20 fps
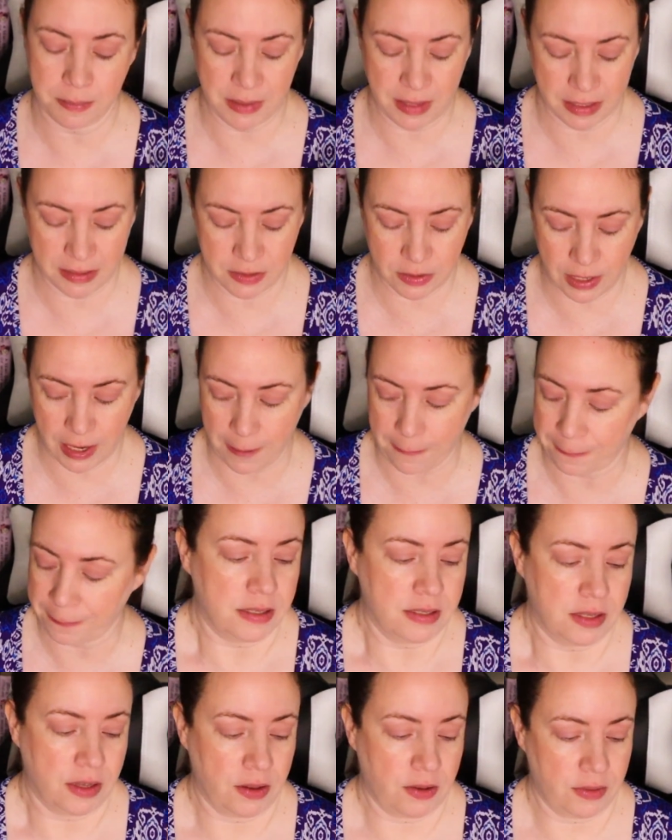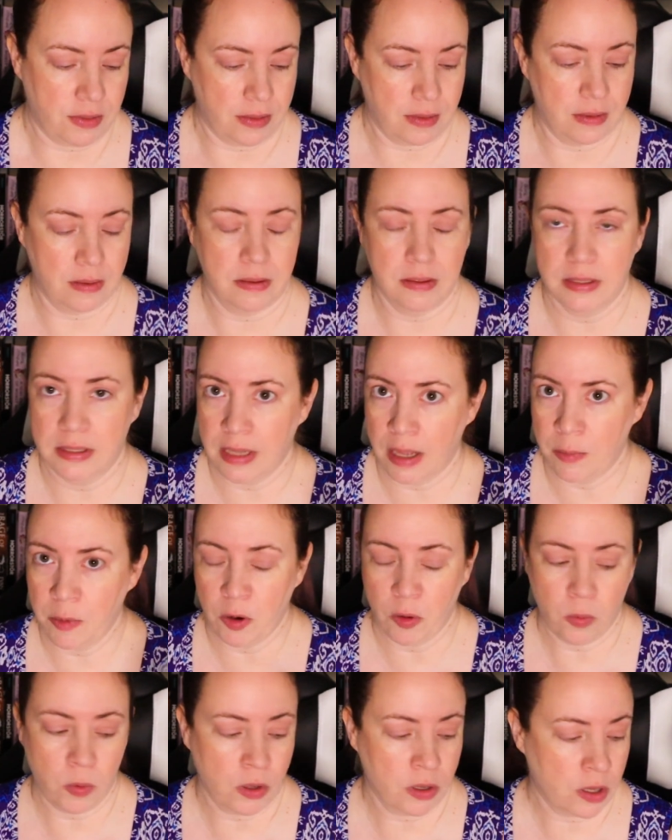That's okay. So
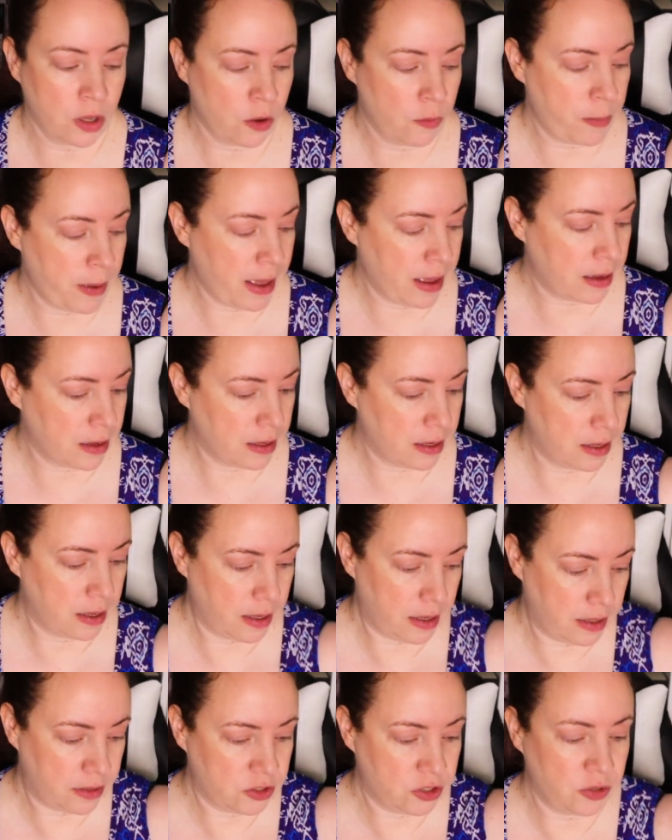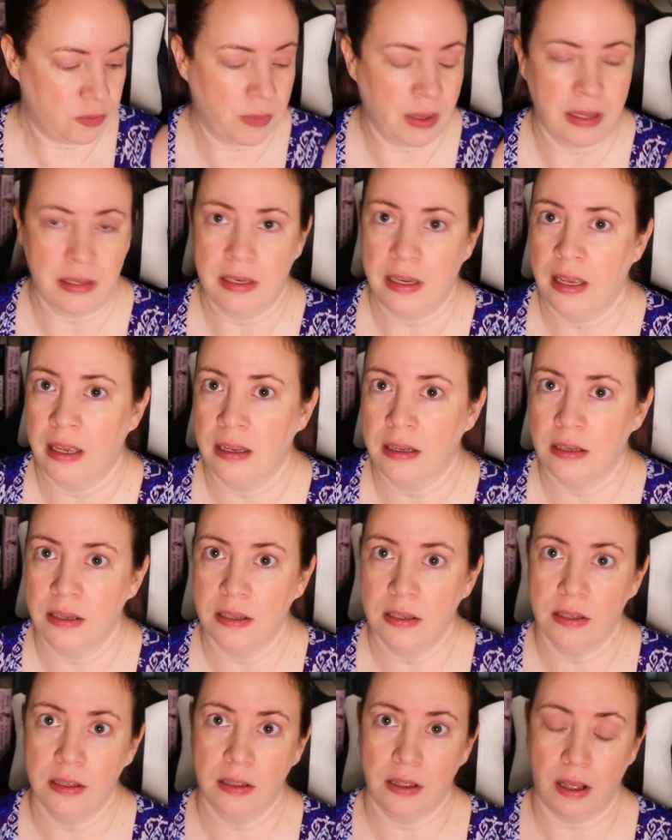summer will go back into my deck
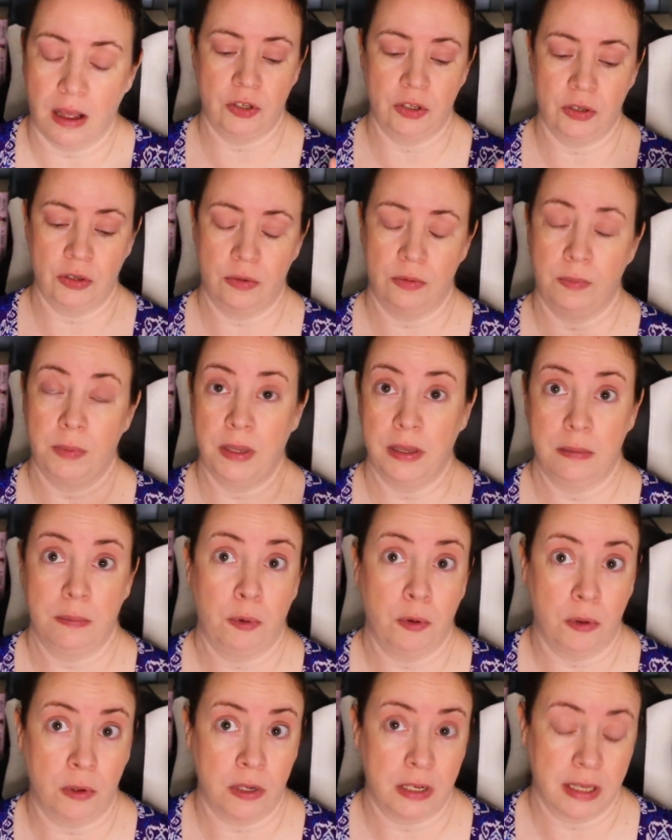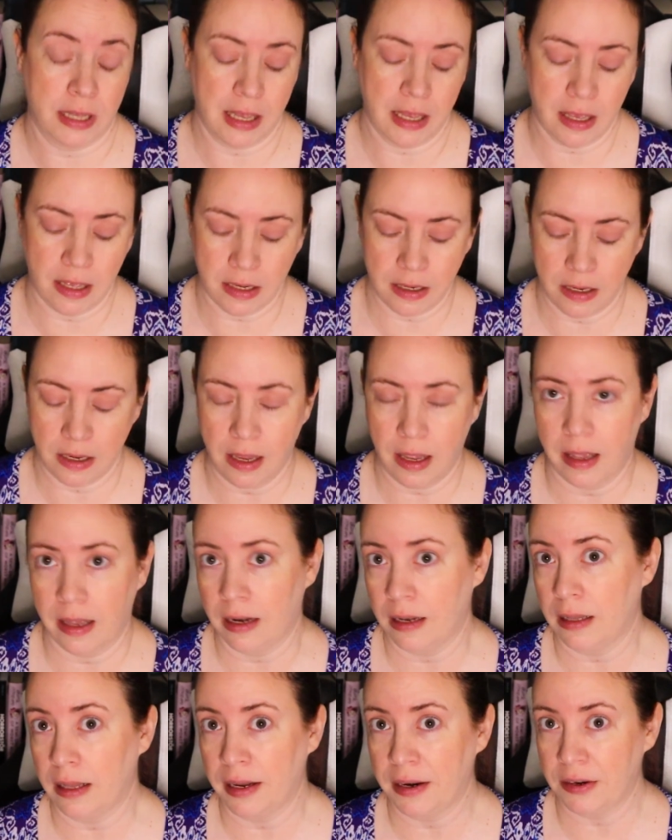to be pulled again at
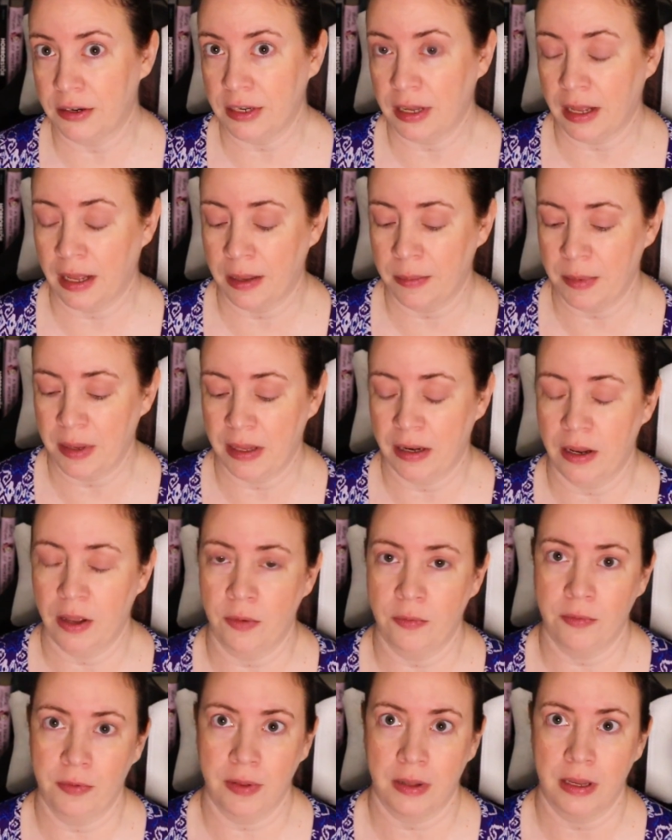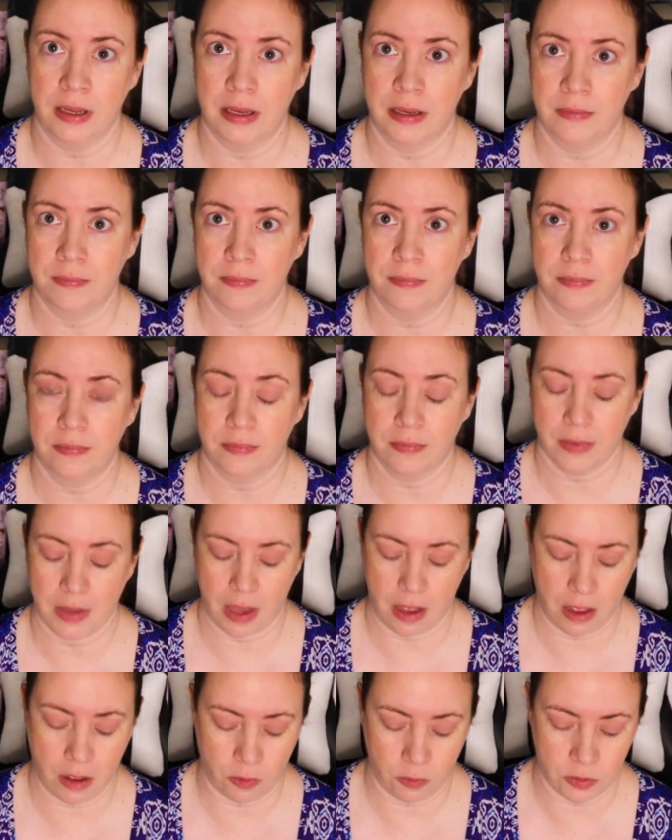a later time, and hopefully
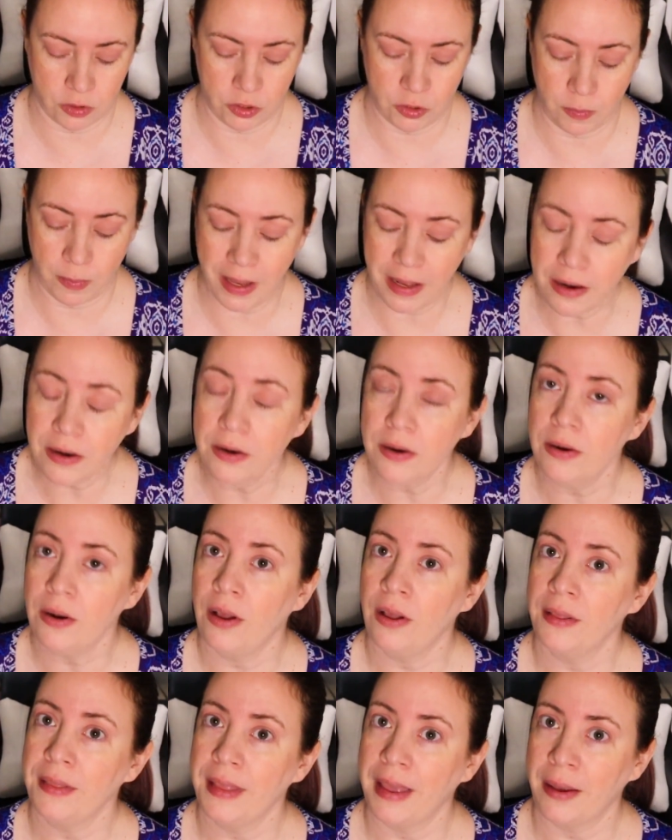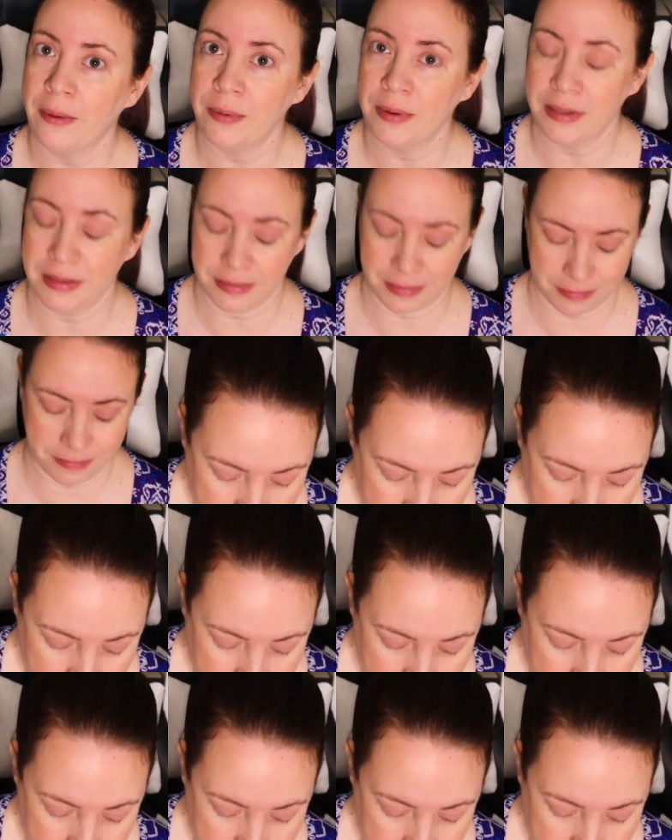I will do better on that one.